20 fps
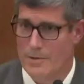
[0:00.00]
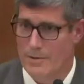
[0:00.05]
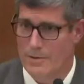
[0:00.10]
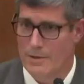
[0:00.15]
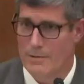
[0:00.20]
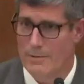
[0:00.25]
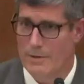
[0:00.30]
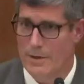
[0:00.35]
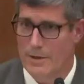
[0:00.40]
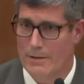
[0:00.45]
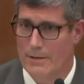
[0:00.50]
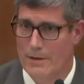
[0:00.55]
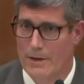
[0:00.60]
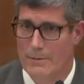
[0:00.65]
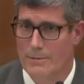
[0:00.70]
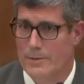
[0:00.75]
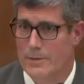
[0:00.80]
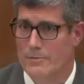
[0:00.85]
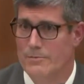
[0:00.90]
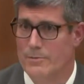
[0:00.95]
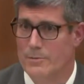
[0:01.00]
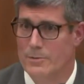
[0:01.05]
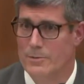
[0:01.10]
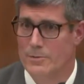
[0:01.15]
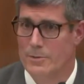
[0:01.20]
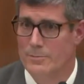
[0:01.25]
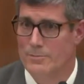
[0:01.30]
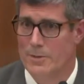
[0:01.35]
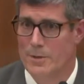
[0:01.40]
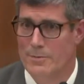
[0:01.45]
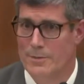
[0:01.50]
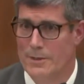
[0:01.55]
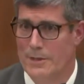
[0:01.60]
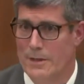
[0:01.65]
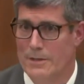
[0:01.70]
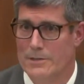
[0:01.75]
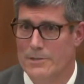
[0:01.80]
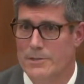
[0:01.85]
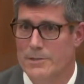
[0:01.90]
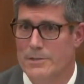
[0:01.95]
thing that I would defer to a
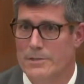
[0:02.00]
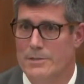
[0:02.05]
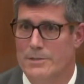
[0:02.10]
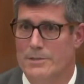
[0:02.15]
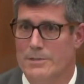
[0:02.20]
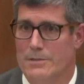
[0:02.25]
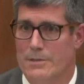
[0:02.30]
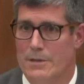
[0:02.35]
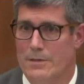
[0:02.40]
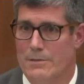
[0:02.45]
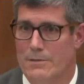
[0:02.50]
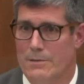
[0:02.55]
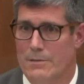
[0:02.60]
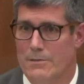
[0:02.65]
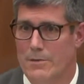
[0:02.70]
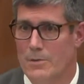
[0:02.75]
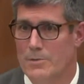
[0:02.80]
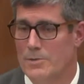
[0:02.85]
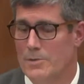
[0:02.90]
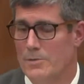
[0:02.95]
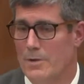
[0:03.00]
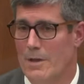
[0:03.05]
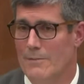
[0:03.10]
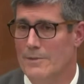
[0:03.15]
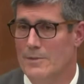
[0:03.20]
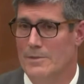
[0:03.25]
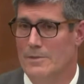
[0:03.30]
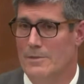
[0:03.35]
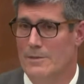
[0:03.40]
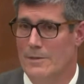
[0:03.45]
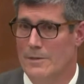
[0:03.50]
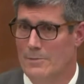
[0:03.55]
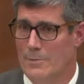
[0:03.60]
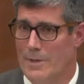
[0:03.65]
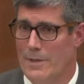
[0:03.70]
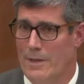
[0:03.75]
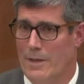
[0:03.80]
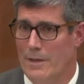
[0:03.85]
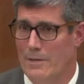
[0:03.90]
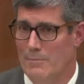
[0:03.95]
pulmonologist. Those are obviously things we
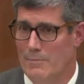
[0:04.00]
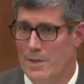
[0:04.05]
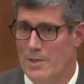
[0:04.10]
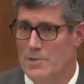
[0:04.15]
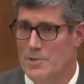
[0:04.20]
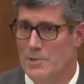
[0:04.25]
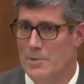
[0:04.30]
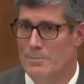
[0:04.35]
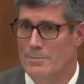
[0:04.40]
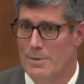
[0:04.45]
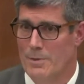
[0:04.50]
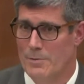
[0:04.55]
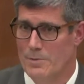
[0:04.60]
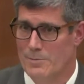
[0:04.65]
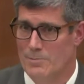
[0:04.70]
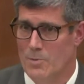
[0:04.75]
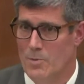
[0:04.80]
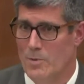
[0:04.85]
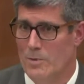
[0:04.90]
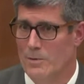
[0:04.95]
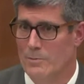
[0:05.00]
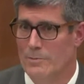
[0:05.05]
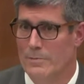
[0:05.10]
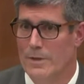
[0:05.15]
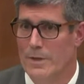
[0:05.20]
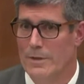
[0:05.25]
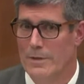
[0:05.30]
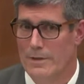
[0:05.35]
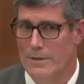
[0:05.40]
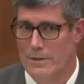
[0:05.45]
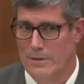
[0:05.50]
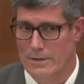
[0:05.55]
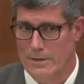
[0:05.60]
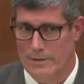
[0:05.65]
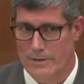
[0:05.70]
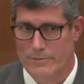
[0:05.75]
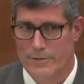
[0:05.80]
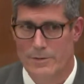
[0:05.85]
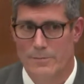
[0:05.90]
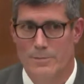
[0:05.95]
can't measure post-mortem in
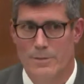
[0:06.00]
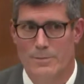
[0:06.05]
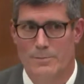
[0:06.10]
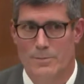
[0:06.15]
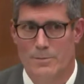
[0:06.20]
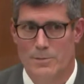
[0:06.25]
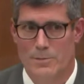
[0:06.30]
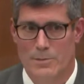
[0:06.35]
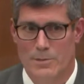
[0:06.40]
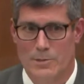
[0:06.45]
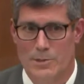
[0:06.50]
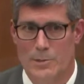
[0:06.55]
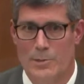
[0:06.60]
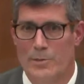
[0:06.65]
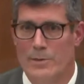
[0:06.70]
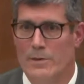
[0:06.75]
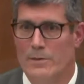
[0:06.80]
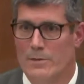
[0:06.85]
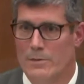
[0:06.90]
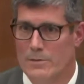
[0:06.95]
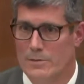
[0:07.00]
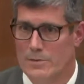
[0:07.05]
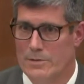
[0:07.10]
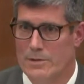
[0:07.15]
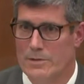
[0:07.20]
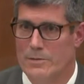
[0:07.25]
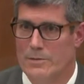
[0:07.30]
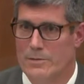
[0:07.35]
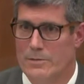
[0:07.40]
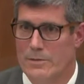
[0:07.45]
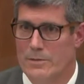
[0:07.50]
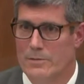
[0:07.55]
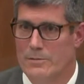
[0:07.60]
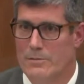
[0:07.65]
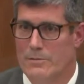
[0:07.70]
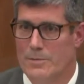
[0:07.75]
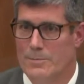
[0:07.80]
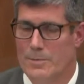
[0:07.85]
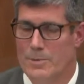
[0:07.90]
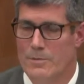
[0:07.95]
living people. Clearly those things are the
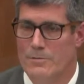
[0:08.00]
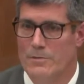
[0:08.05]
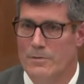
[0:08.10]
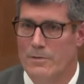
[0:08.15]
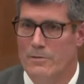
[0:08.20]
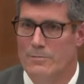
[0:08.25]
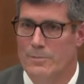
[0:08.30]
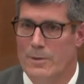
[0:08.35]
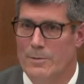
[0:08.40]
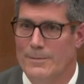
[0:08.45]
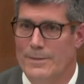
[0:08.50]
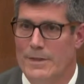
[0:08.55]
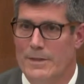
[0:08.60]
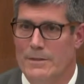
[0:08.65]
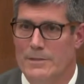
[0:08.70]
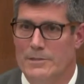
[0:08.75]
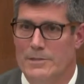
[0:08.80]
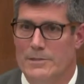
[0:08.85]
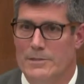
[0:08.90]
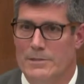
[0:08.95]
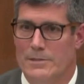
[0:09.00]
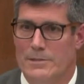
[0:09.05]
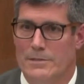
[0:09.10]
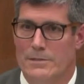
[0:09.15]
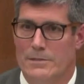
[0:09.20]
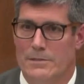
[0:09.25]
purview of pulmonologists.